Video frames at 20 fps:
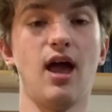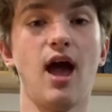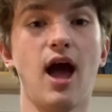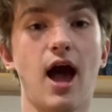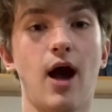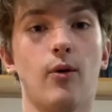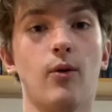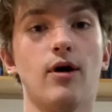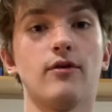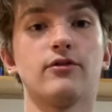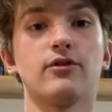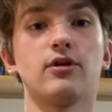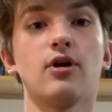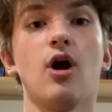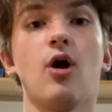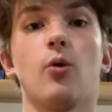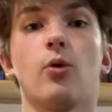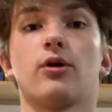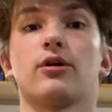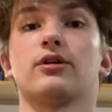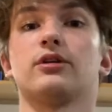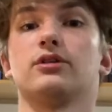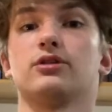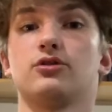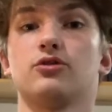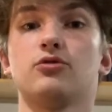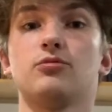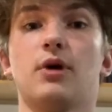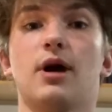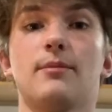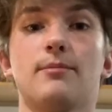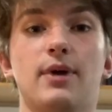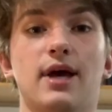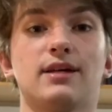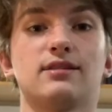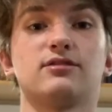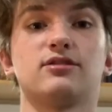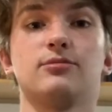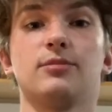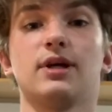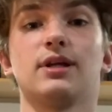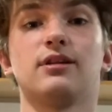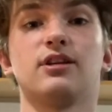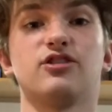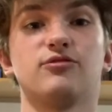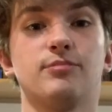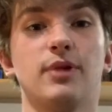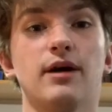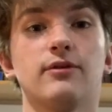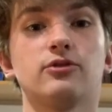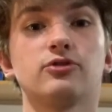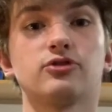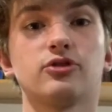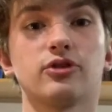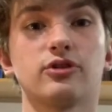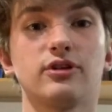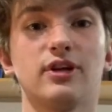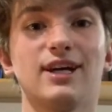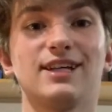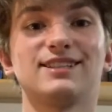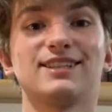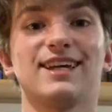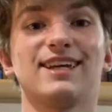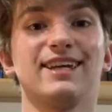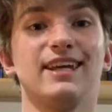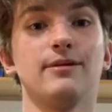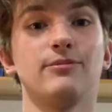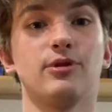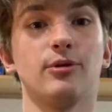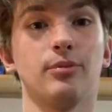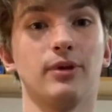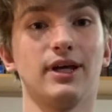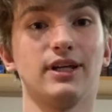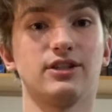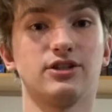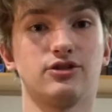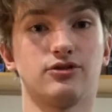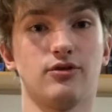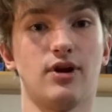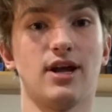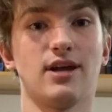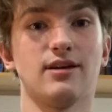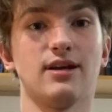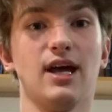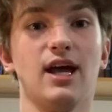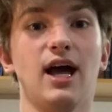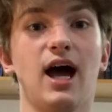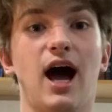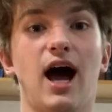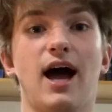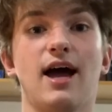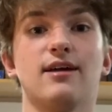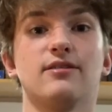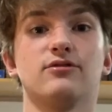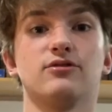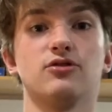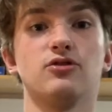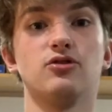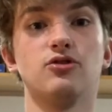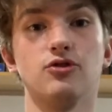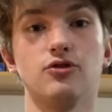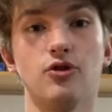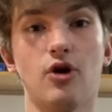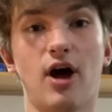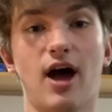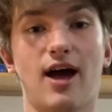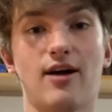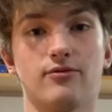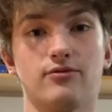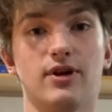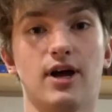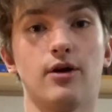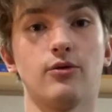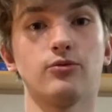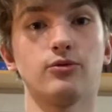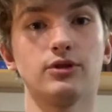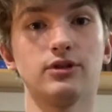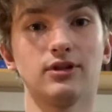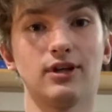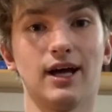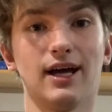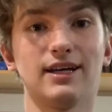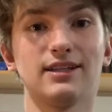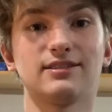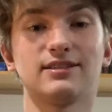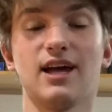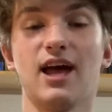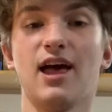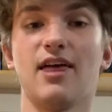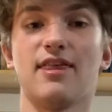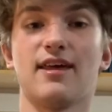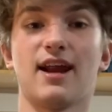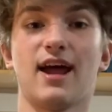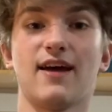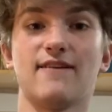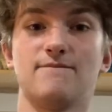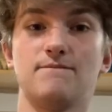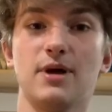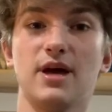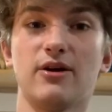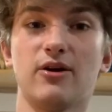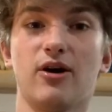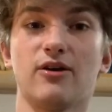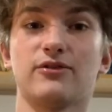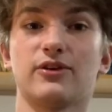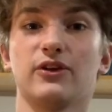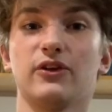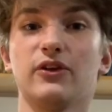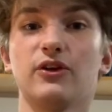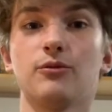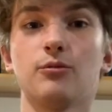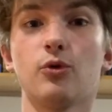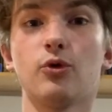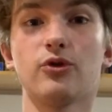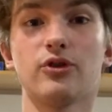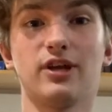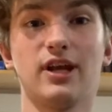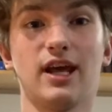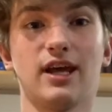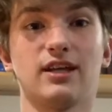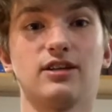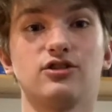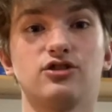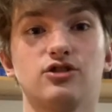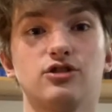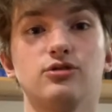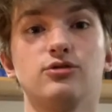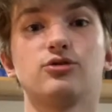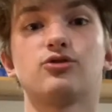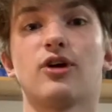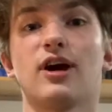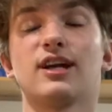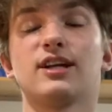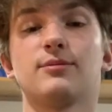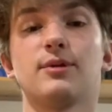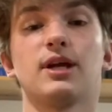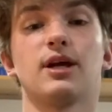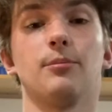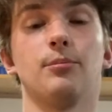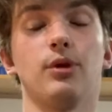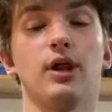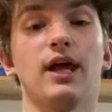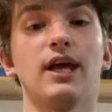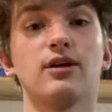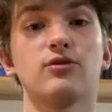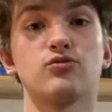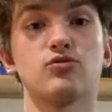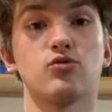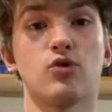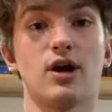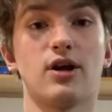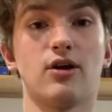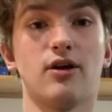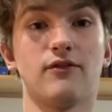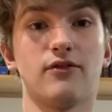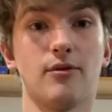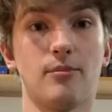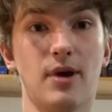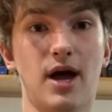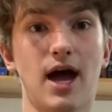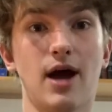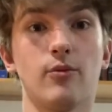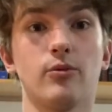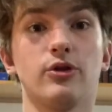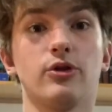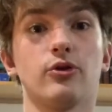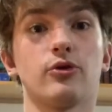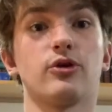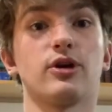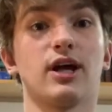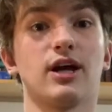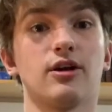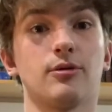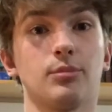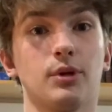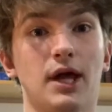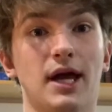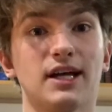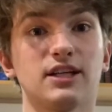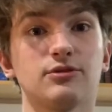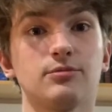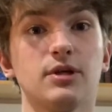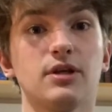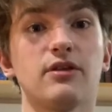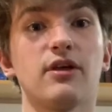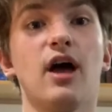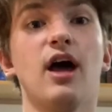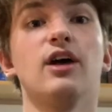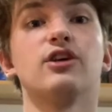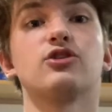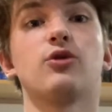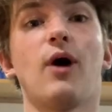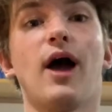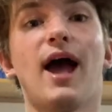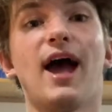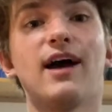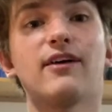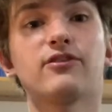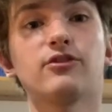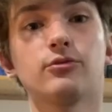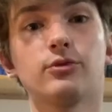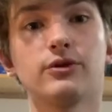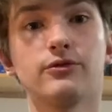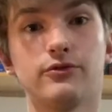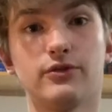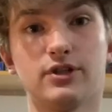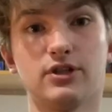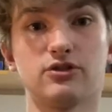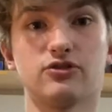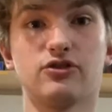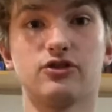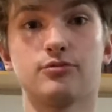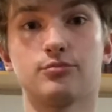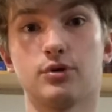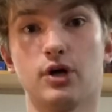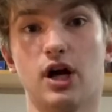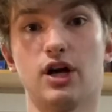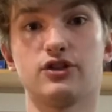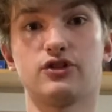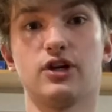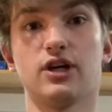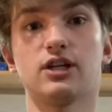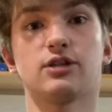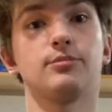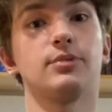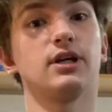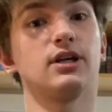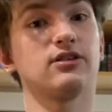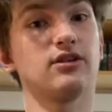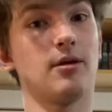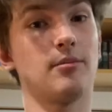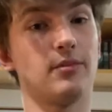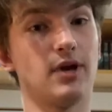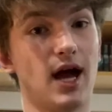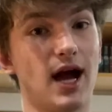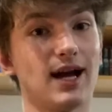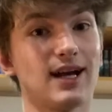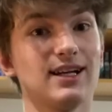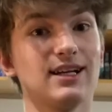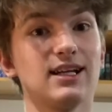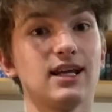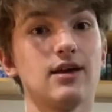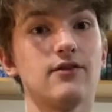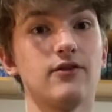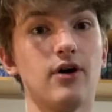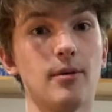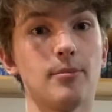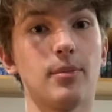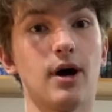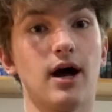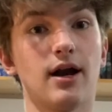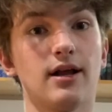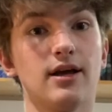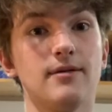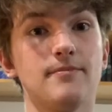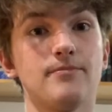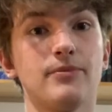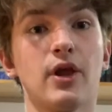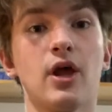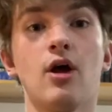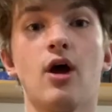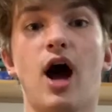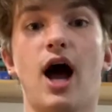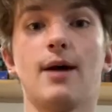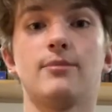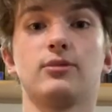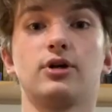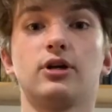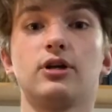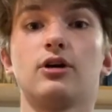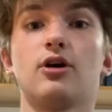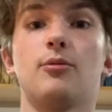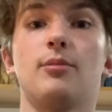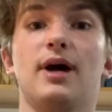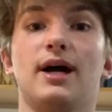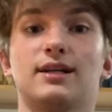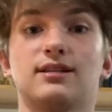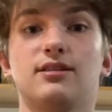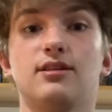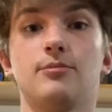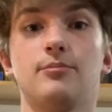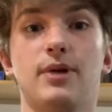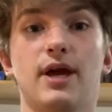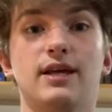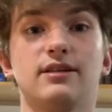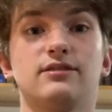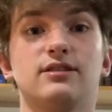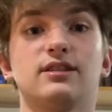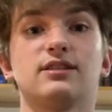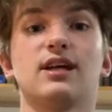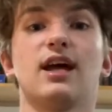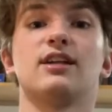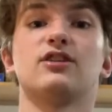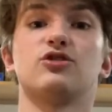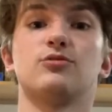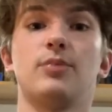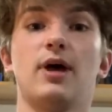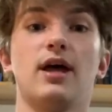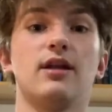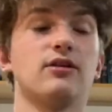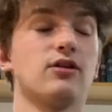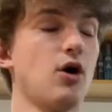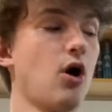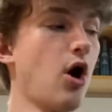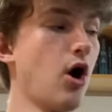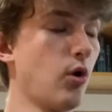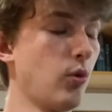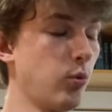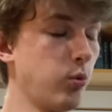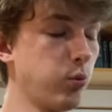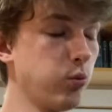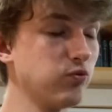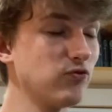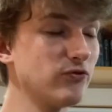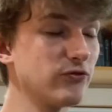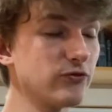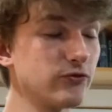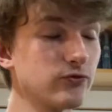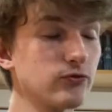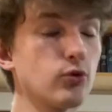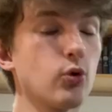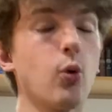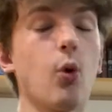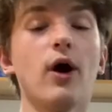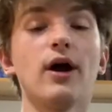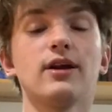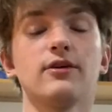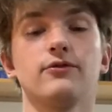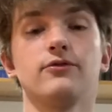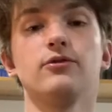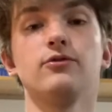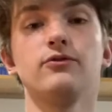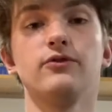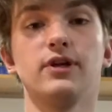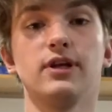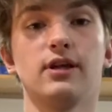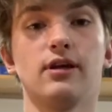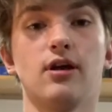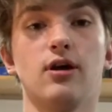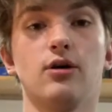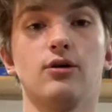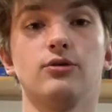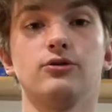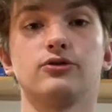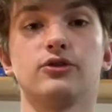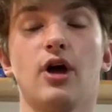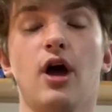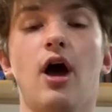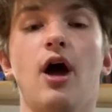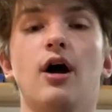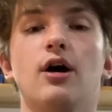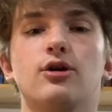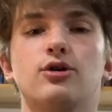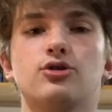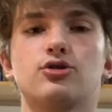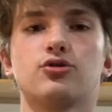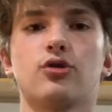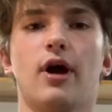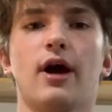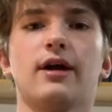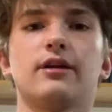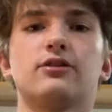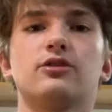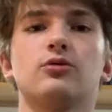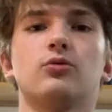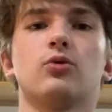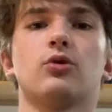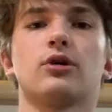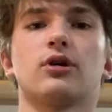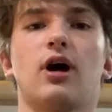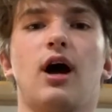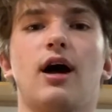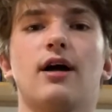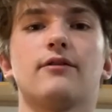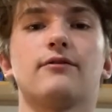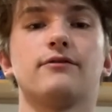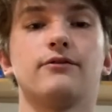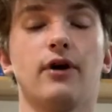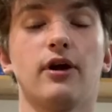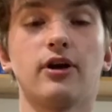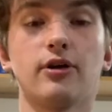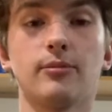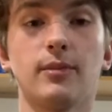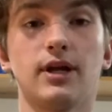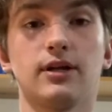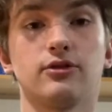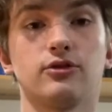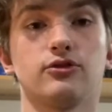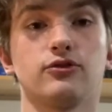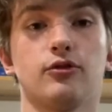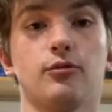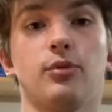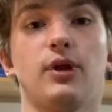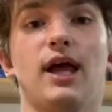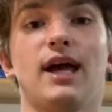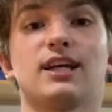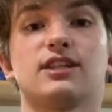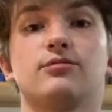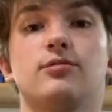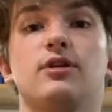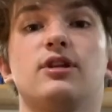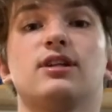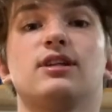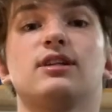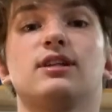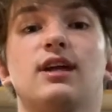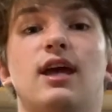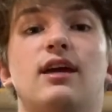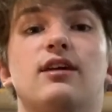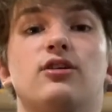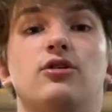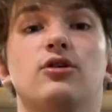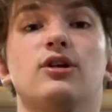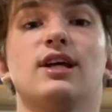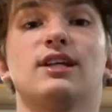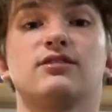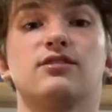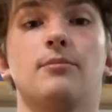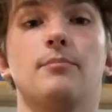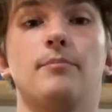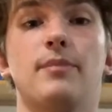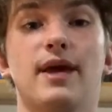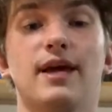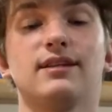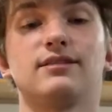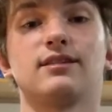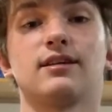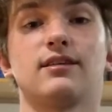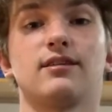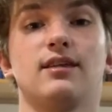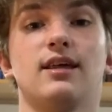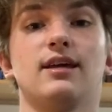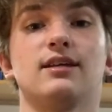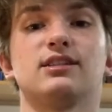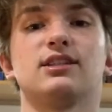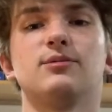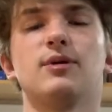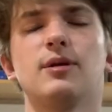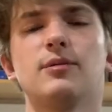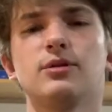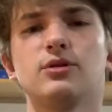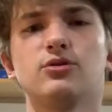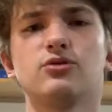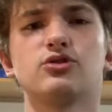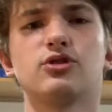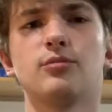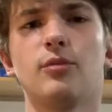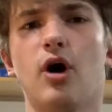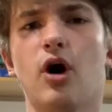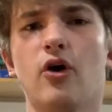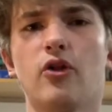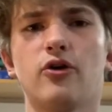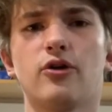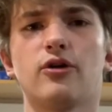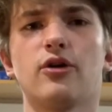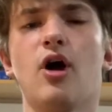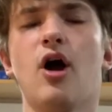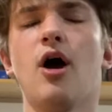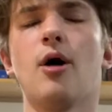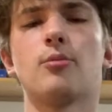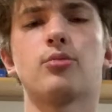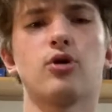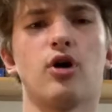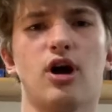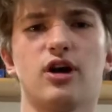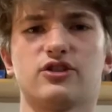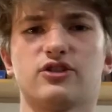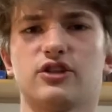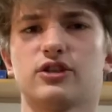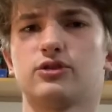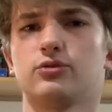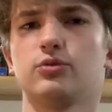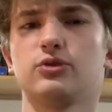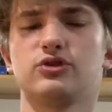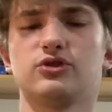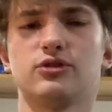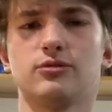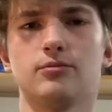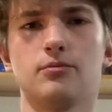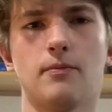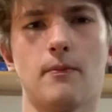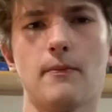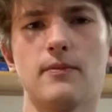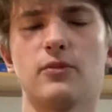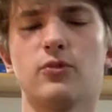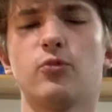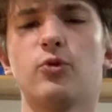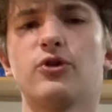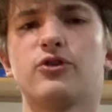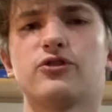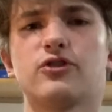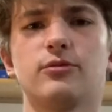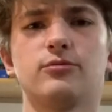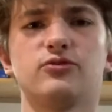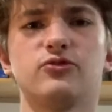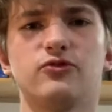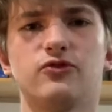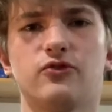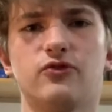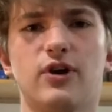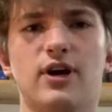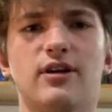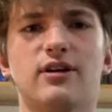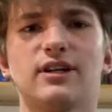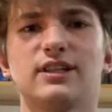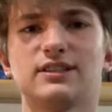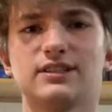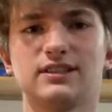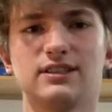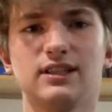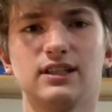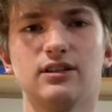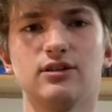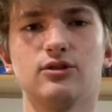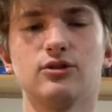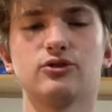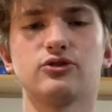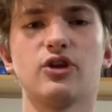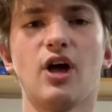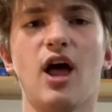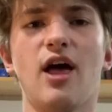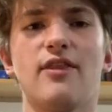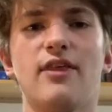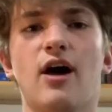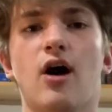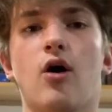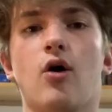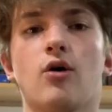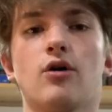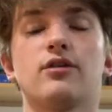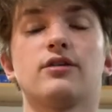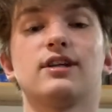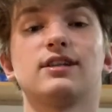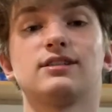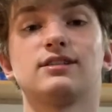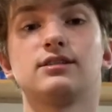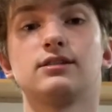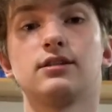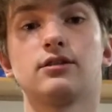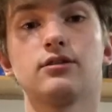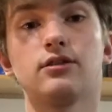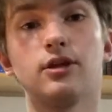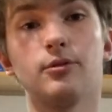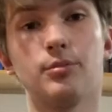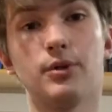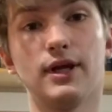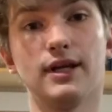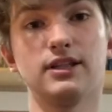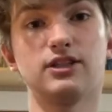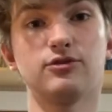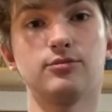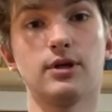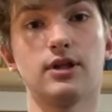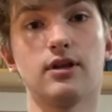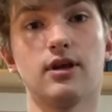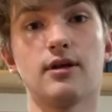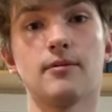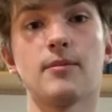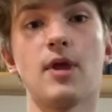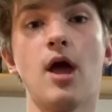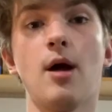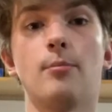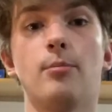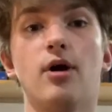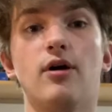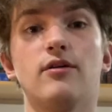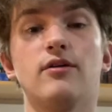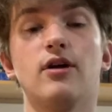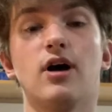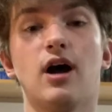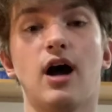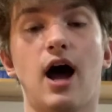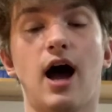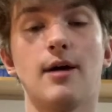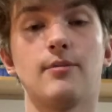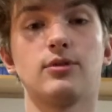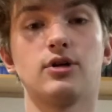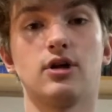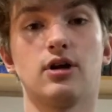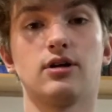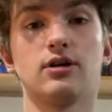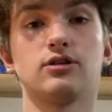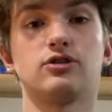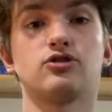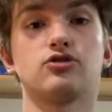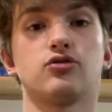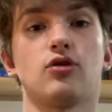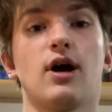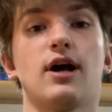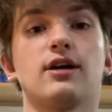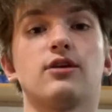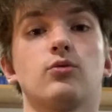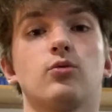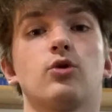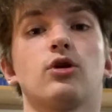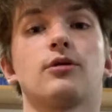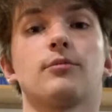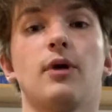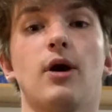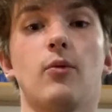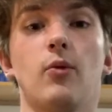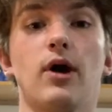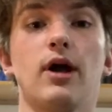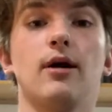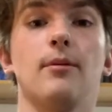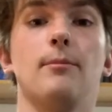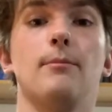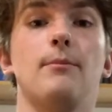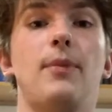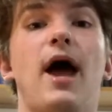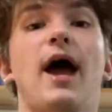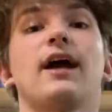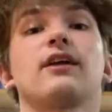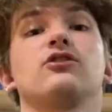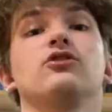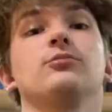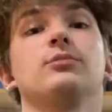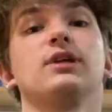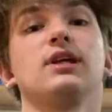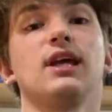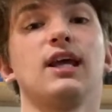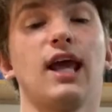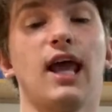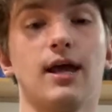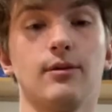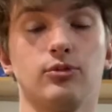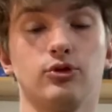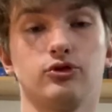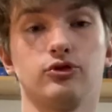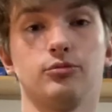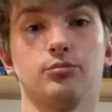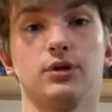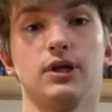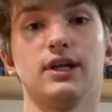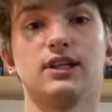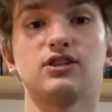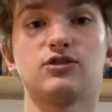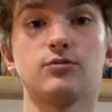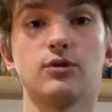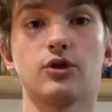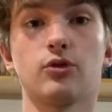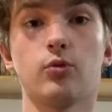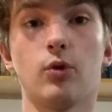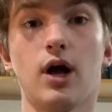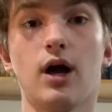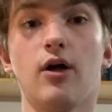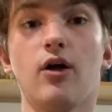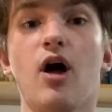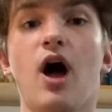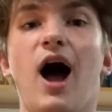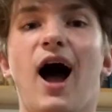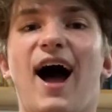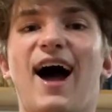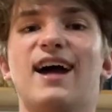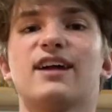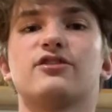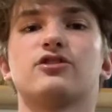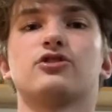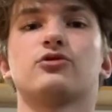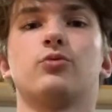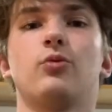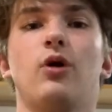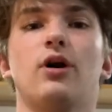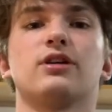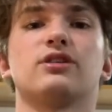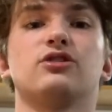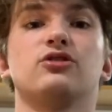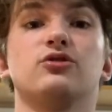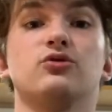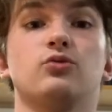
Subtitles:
However, we're going to do my best to make these bevels look nice and keep the blade straight. I have now realized that I have bit off a little more than I can chew trying to make a blade right off the bat when learning how to blacksmith. So after we finish this project, because I'm not going to give up on it, I'm going to go back to the basics and spend quite a few videos trying to work on fundamentals for blacksmithing to get good at some basic things, and maybe do some other projects with some various steels that aren't necessarily bladesmithing, but I'm gonna try to work my way up back to being able to bladesmith well. I just want to